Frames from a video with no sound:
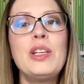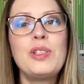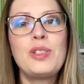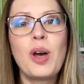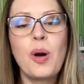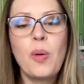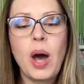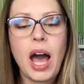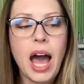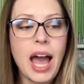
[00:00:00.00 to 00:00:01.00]
So
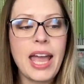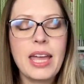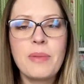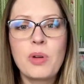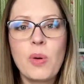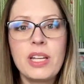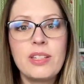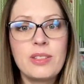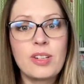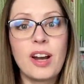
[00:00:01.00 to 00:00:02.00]
I am going
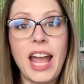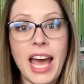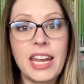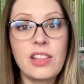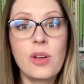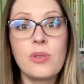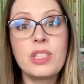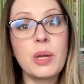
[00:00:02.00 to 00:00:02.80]
to start adding those.